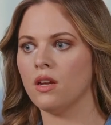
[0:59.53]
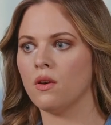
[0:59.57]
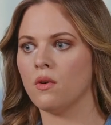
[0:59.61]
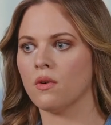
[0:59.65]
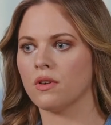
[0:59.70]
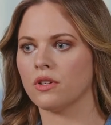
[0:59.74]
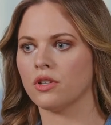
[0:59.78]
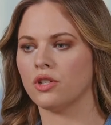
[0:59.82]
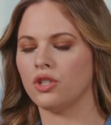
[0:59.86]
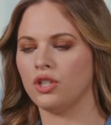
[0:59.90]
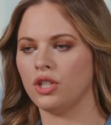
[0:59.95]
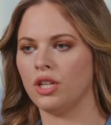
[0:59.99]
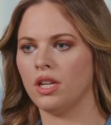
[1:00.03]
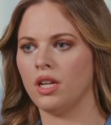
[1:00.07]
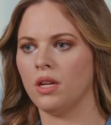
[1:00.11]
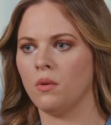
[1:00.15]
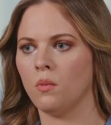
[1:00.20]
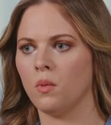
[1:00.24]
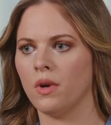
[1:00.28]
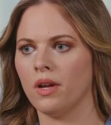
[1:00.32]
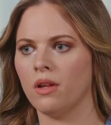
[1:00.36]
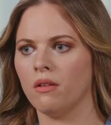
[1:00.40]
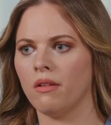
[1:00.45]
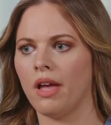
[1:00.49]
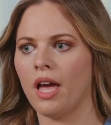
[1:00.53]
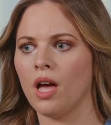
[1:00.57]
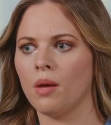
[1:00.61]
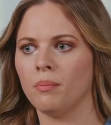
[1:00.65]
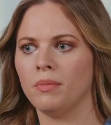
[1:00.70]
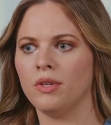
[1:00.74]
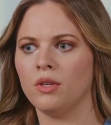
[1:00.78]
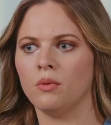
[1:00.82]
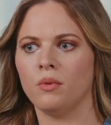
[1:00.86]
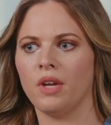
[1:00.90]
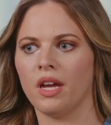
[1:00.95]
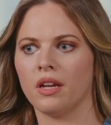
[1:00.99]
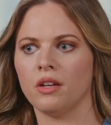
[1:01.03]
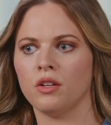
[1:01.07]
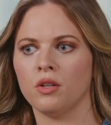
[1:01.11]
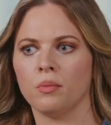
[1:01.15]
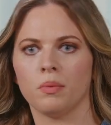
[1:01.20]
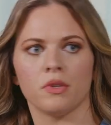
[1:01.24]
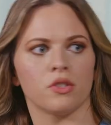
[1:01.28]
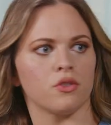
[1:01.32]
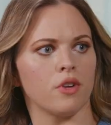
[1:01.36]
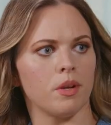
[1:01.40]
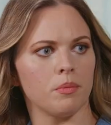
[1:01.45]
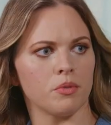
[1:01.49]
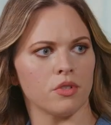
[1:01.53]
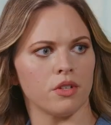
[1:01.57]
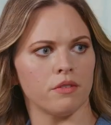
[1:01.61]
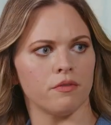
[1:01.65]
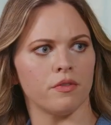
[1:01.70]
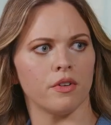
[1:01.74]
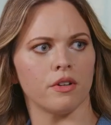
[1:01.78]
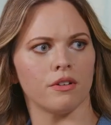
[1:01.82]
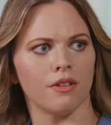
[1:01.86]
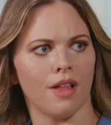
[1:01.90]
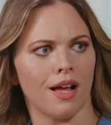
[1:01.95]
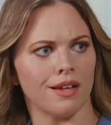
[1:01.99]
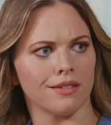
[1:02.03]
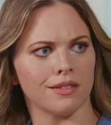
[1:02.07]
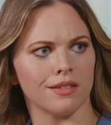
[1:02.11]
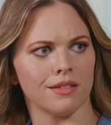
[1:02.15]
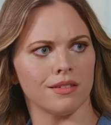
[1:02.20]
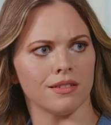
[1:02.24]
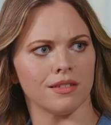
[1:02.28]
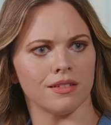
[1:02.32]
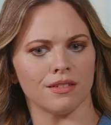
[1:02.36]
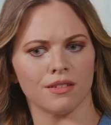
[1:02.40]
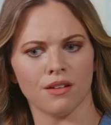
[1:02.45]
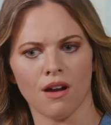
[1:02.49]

or she will help you get a new prescription for glasses and